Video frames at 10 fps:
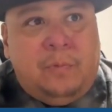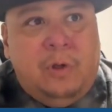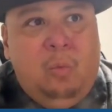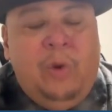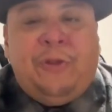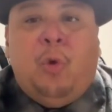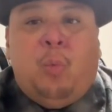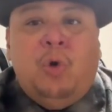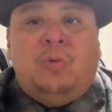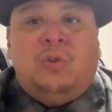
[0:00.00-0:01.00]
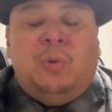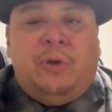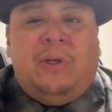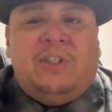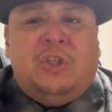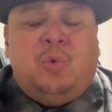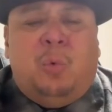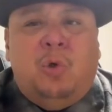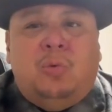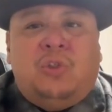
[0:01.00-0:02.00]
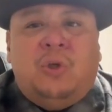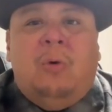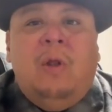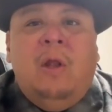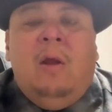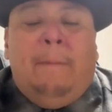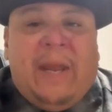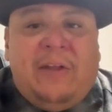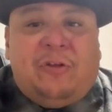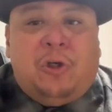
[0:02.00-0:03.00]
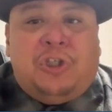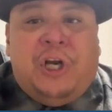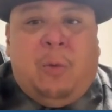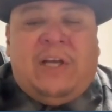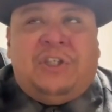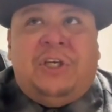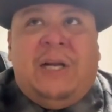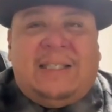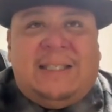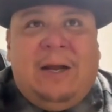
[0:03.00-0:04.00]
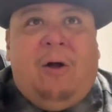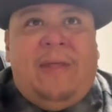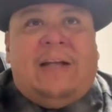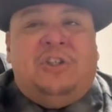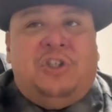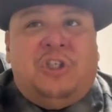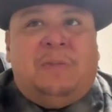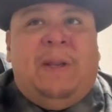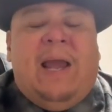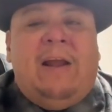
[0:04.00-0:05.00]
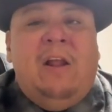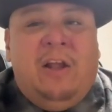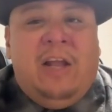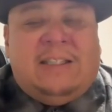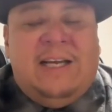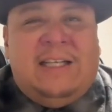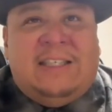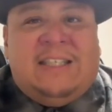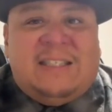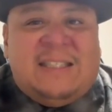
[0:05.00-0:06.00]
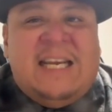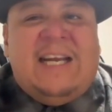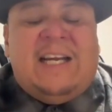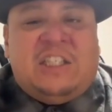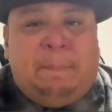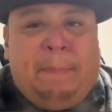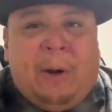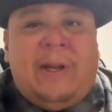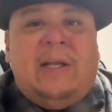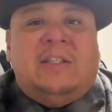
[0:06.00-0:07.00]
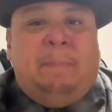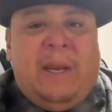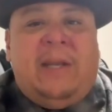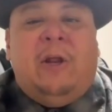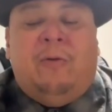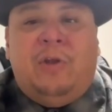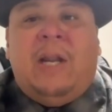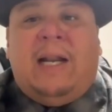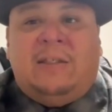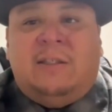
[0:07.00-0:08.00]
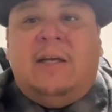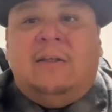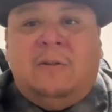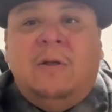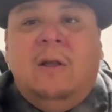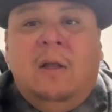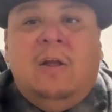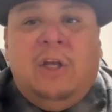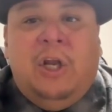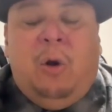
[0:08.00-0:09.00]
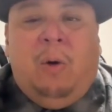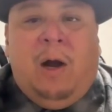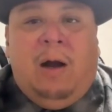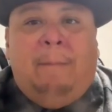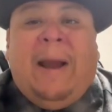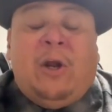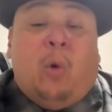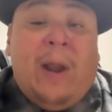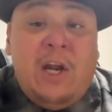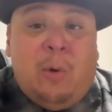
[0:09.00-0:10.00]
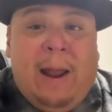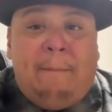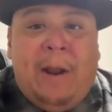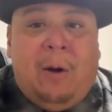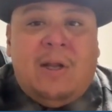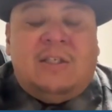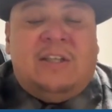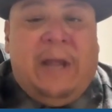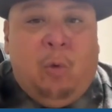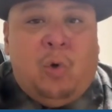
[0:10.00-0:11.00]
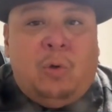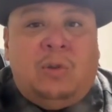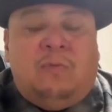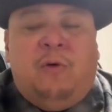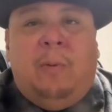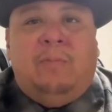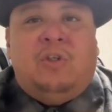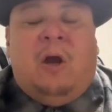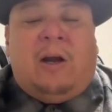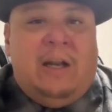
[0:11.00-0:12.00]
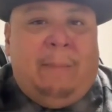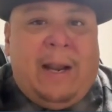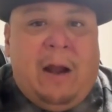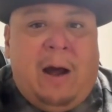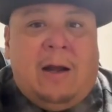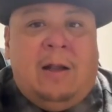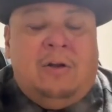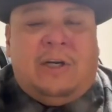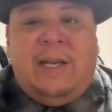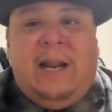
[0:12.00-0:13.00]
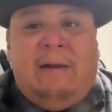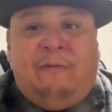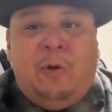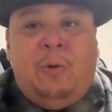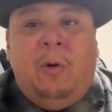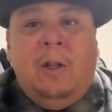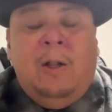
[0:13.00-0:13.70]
with your roots, with your ancestral roots? So being third generation, I say all that to just be like, it's a distinct experience being here in the United States. My great grandparents, their roots from talking to my nana and looking at a few